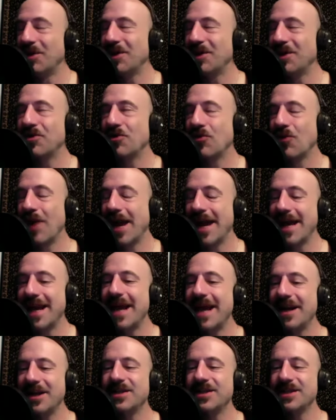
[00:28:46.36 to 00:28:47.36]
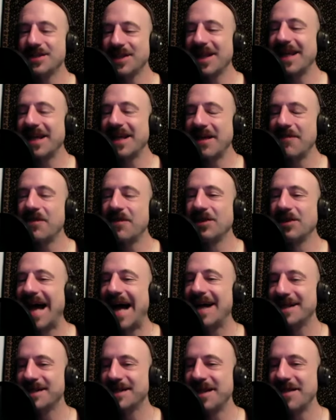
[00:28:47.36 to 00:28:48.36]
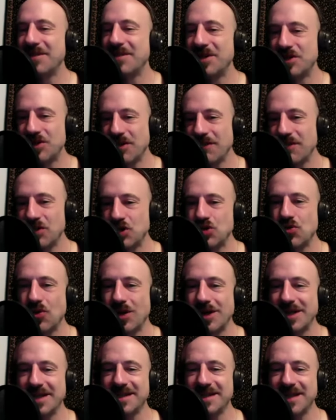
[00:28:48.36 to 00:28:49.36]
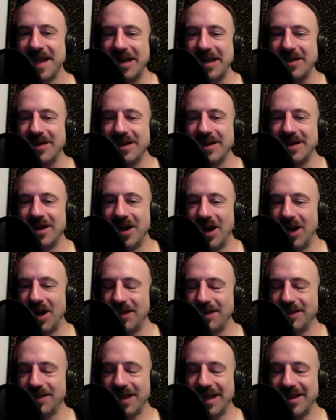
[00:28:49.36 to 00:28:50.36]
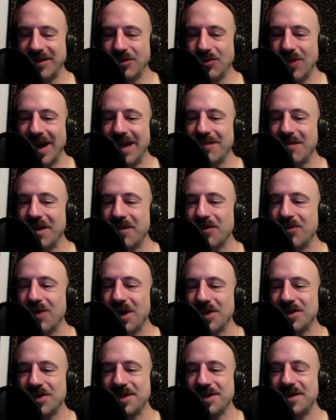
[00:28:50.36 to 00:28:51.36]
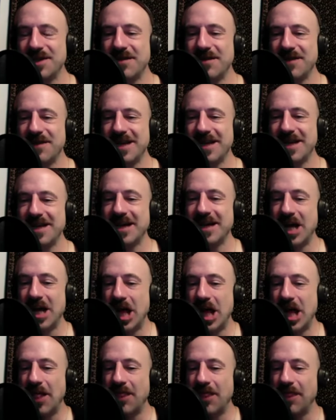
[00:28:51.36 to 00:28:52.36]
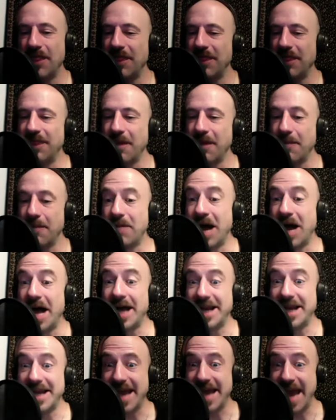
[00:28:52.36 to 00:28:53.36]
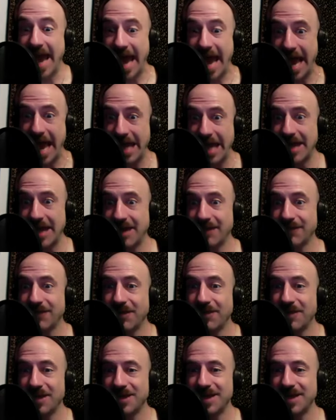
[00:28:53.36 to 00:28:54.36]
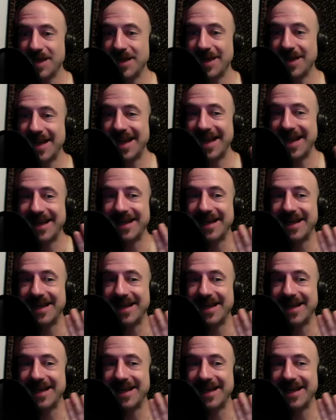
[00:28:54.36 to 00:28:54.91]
a great and it's like kind of the last image of the short is uh-huh. like, uh, like grandmother watching TV, the body hanging from the ceiling,